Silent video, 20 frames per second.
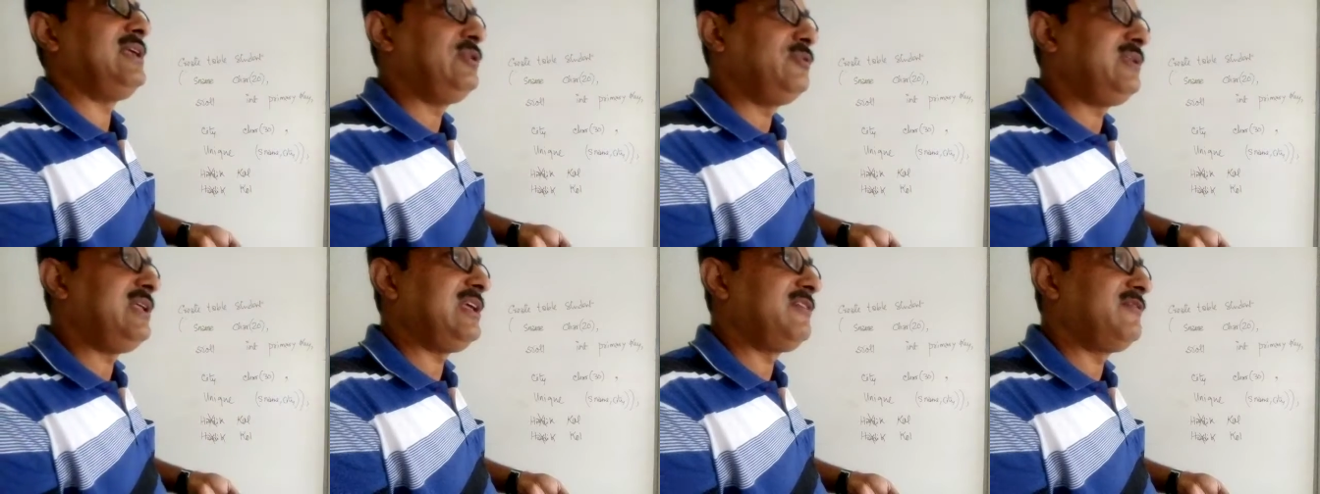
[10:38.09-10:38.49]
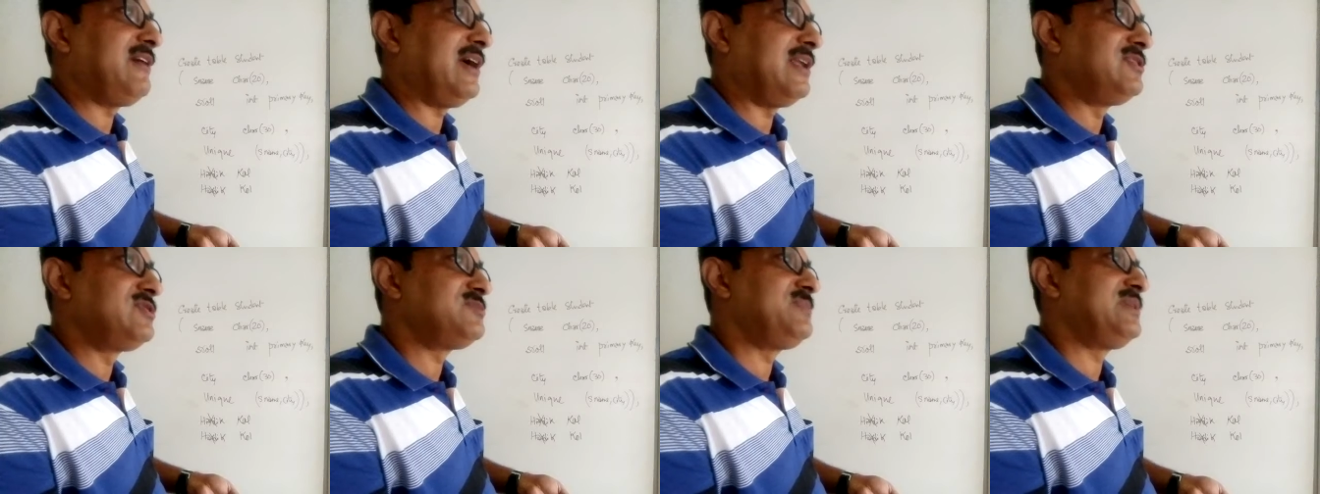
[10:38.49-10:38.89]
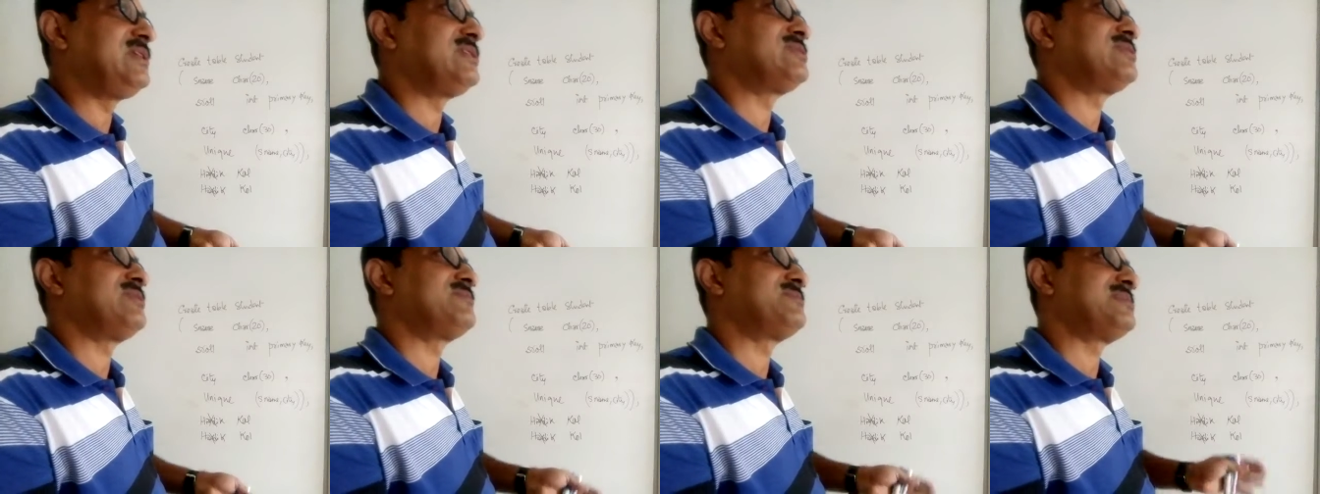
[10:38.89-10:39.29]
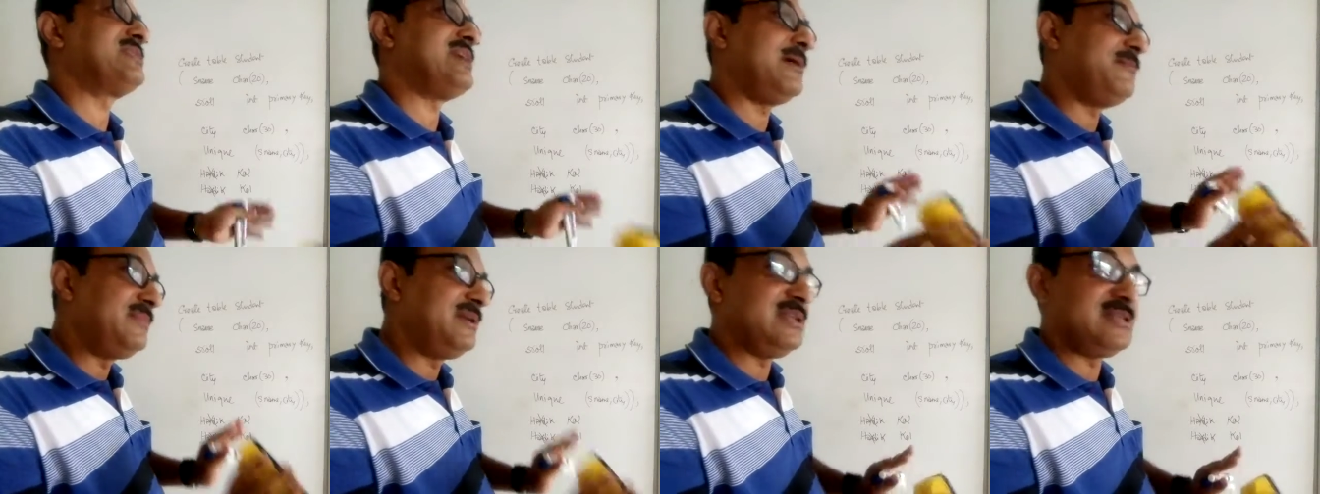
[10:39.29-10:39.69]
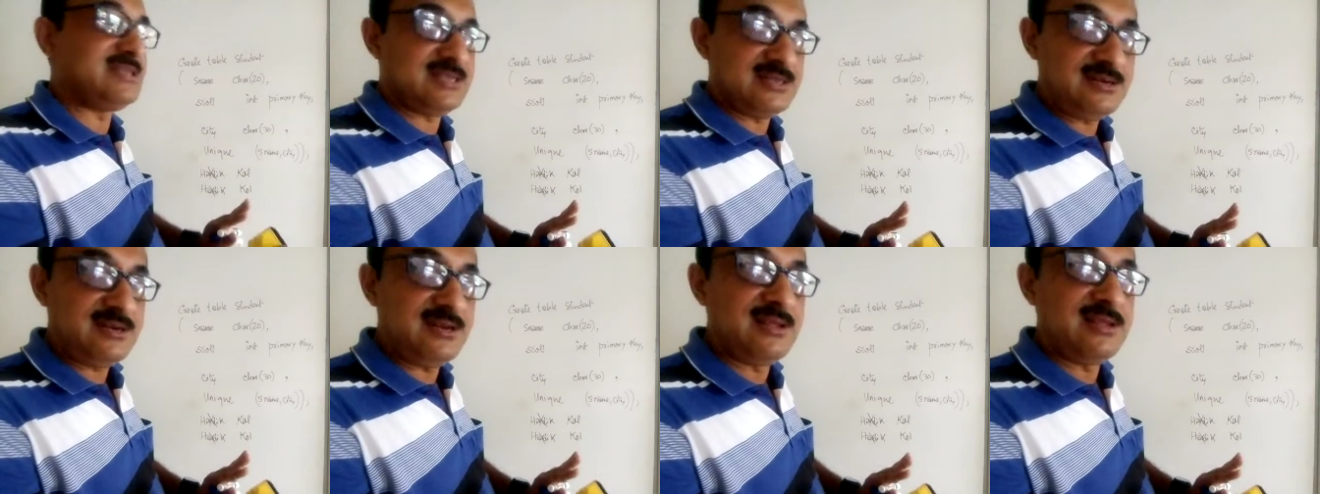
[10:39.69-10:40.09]
unique values because of some
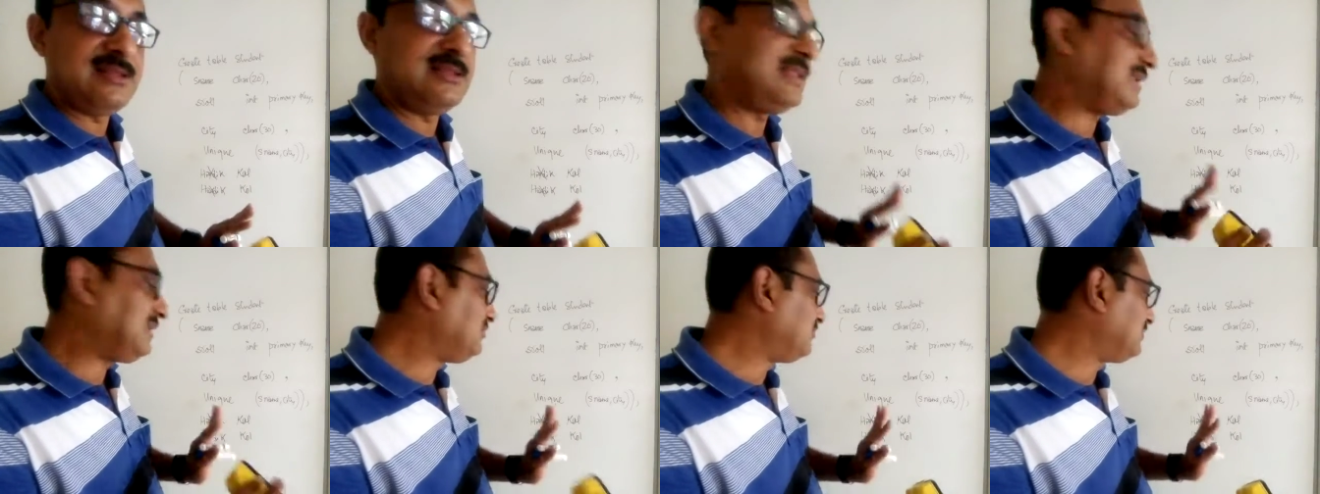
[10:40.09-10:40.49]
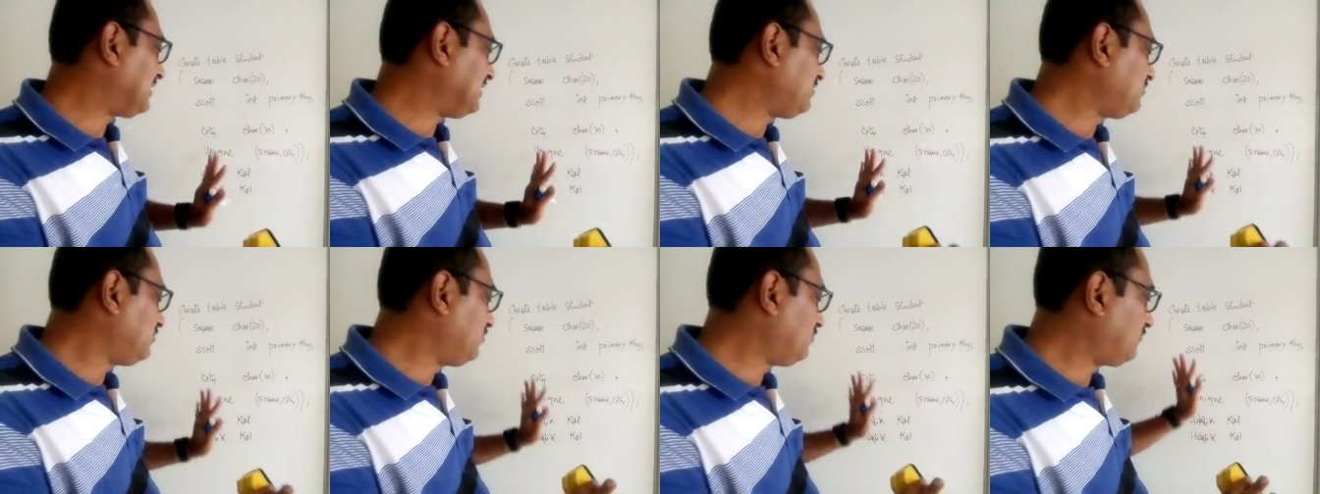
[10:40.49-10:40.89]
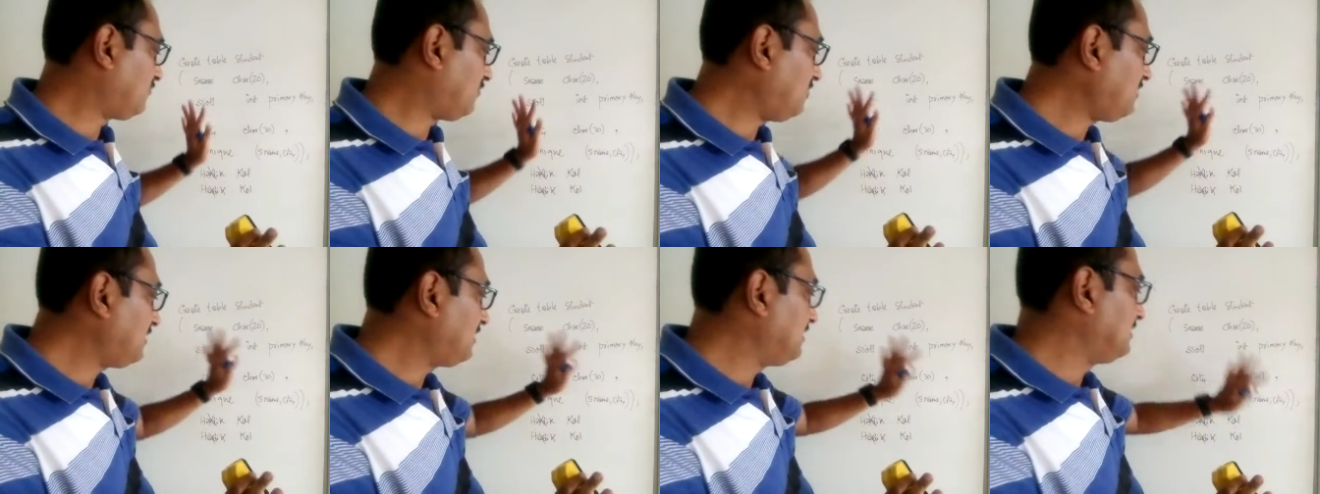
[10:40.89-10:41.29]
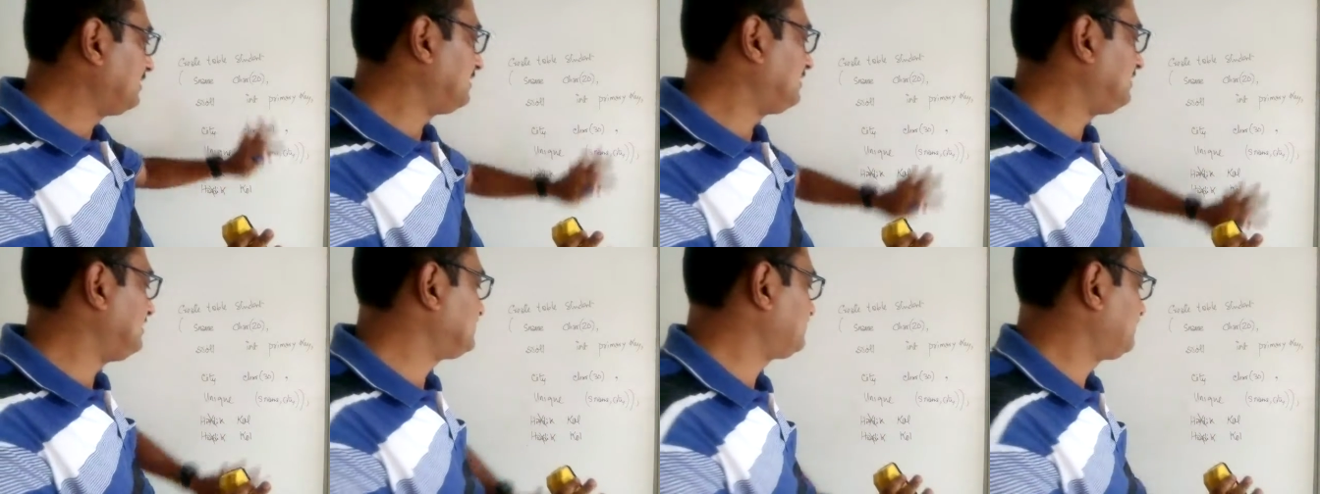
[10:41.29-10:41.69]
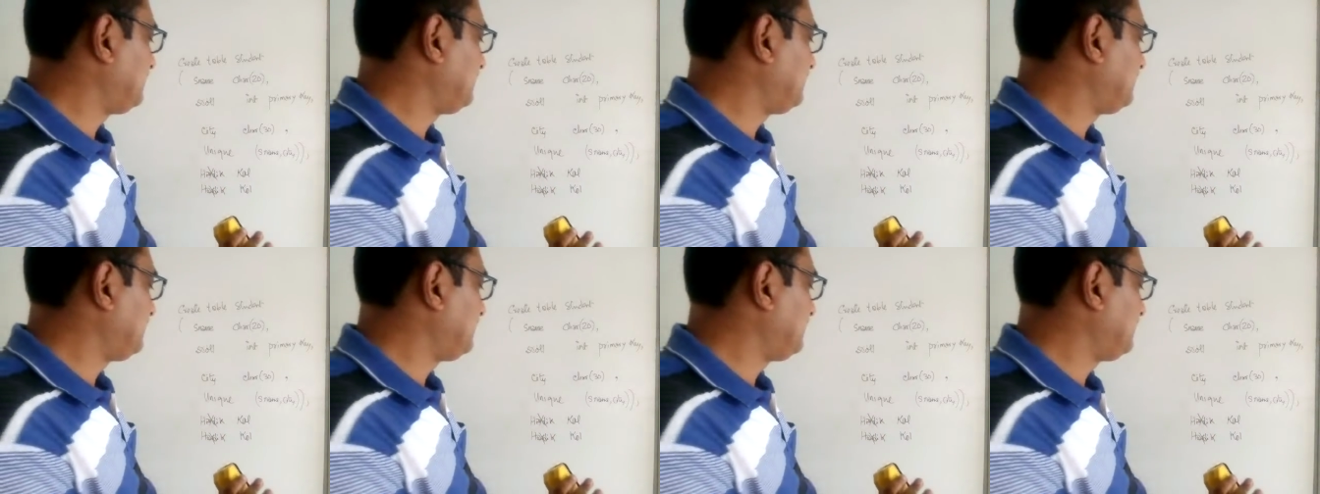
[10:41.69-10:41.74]
reason, then you can go for this